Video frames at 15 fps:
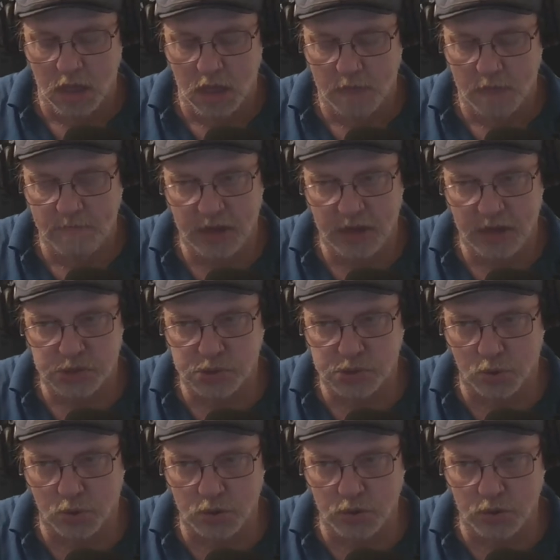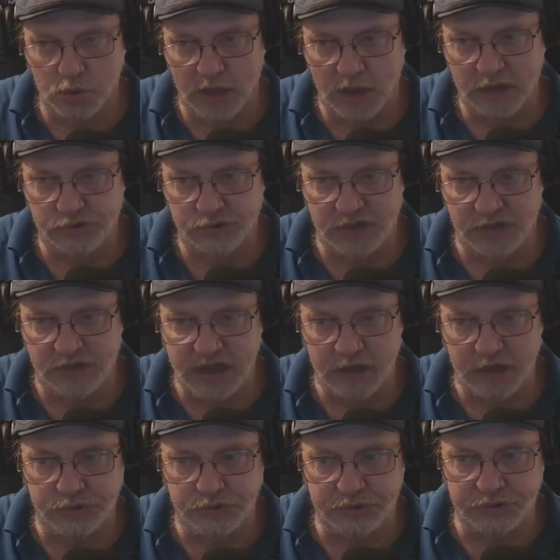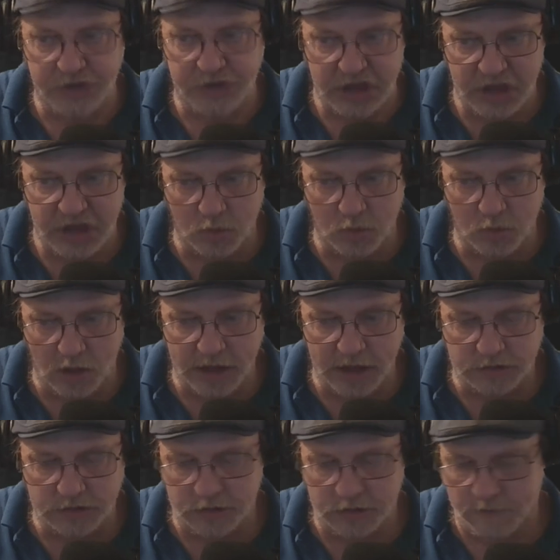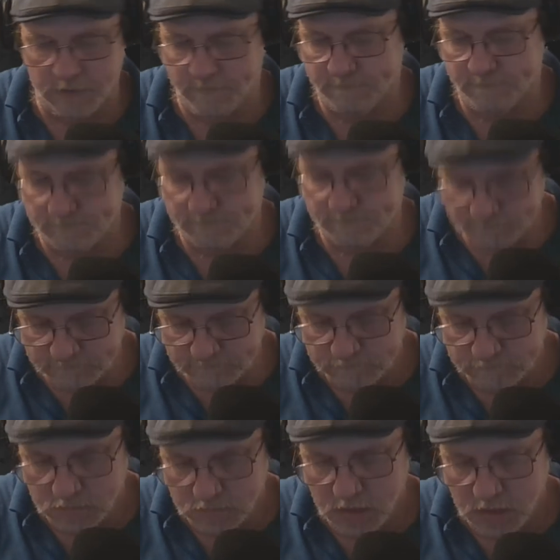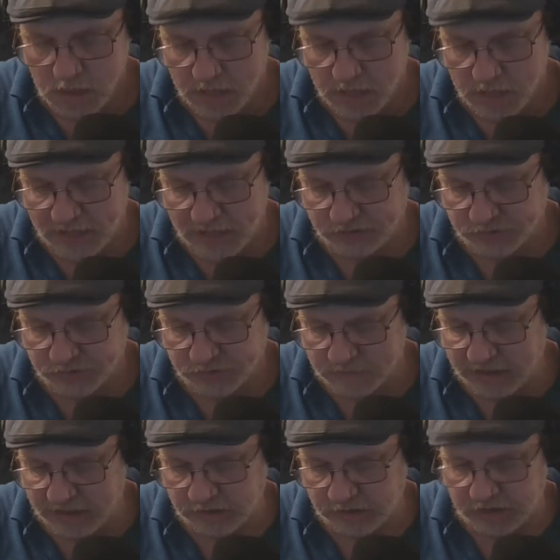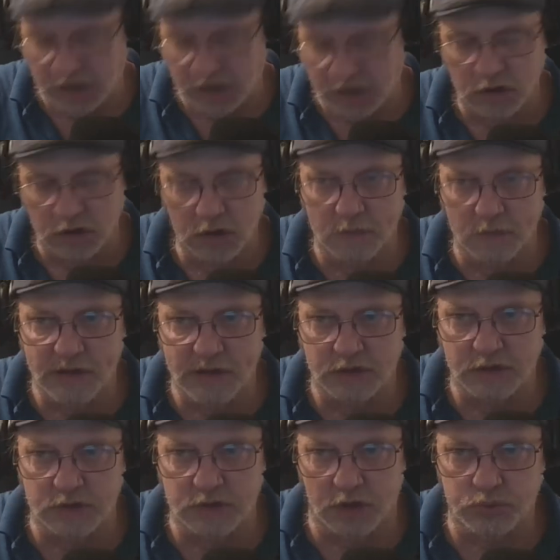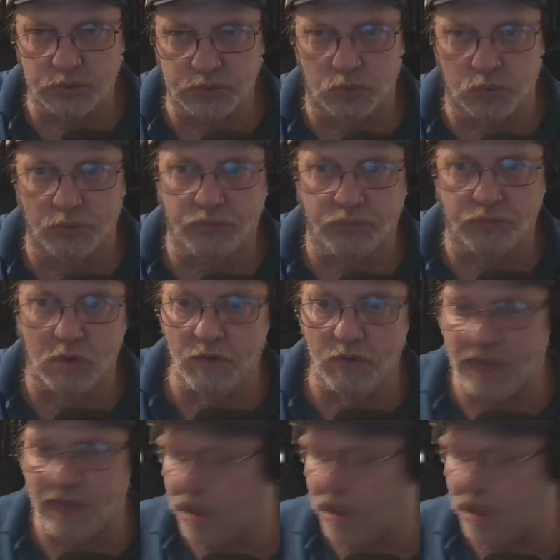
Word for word: Make sure your headset is seating right. That's the main thing. A little bit of dust will throw that